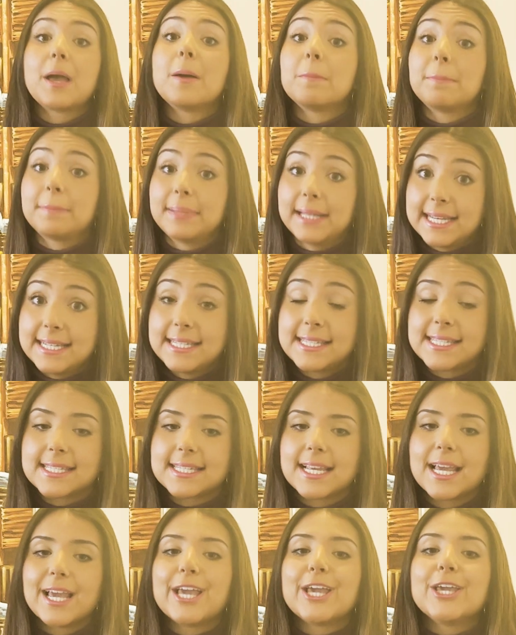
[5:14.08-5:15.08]

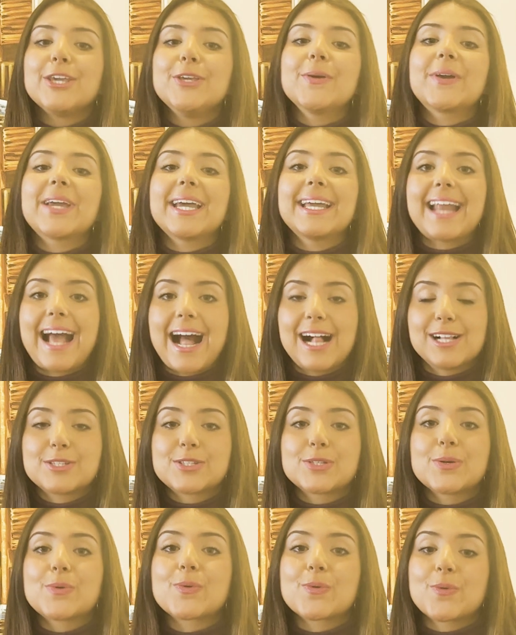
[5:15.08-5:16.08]
Plus, you can
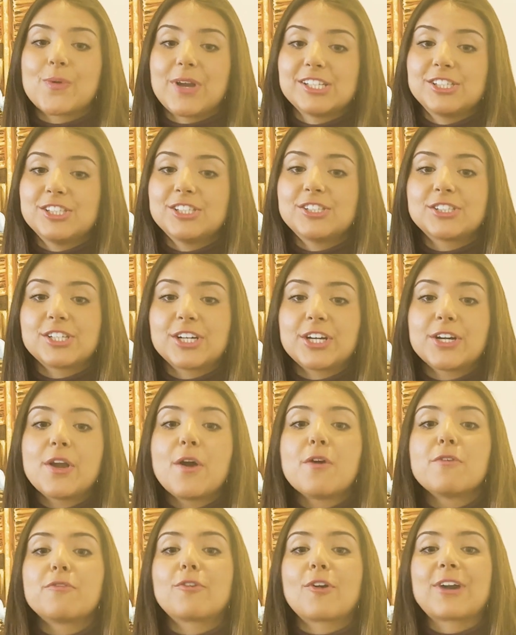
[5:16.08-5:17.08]
also
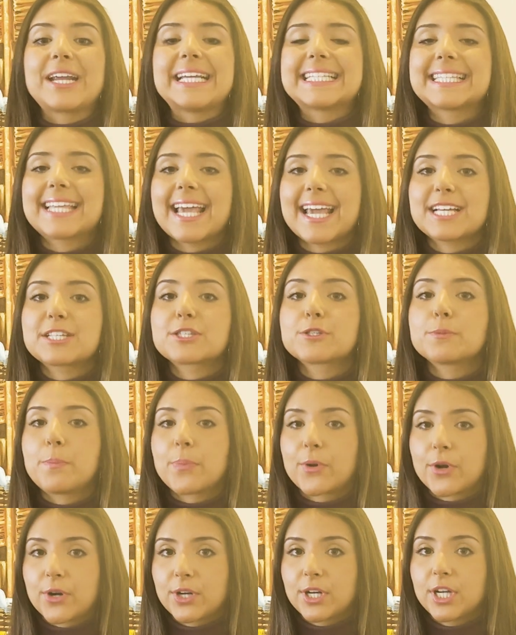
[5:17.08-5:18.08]
register for a tax
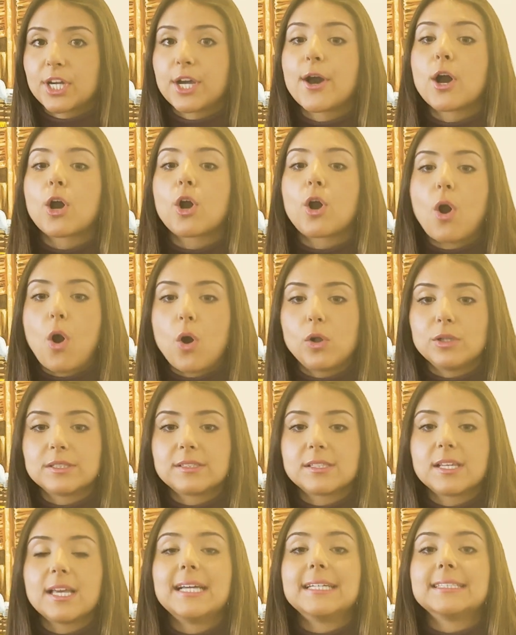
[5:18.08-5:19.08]
perk
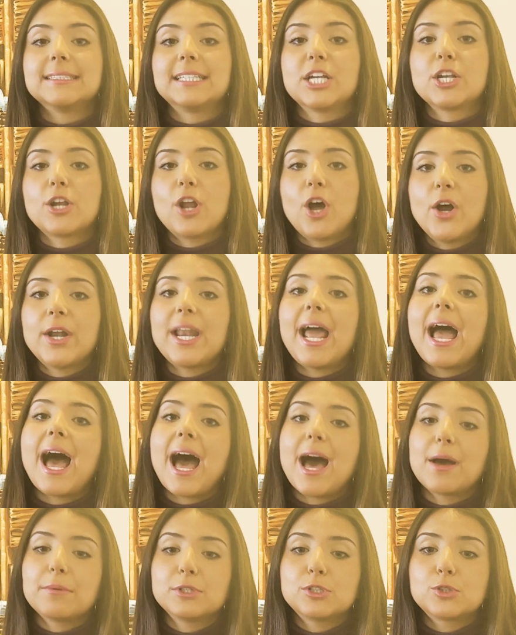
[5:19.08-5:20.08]
called the
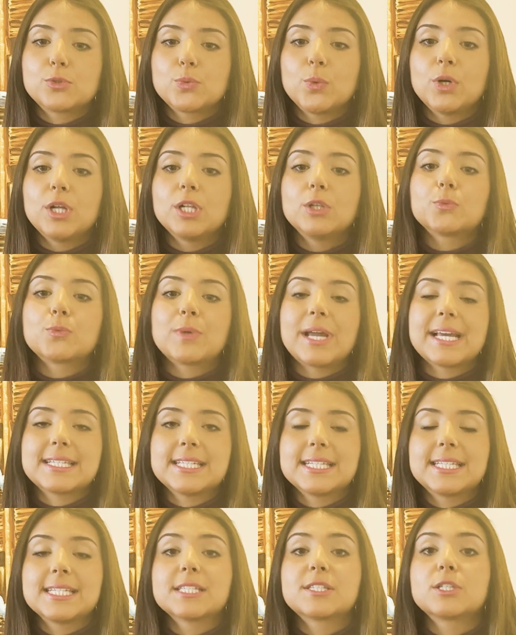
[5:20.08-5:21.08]
non-habitual
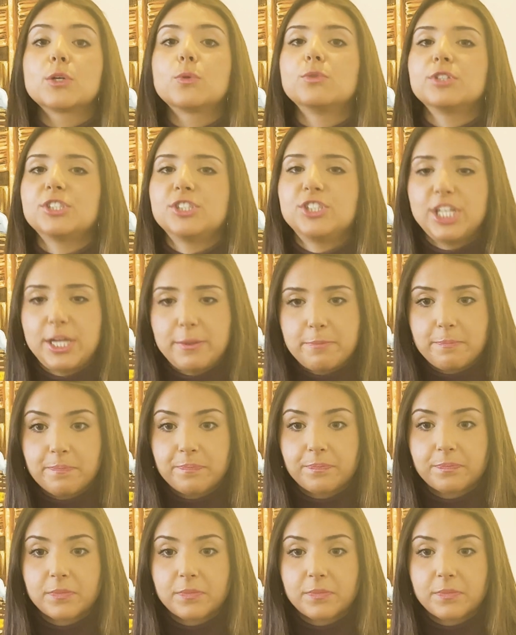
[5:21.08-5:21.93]
resident regime,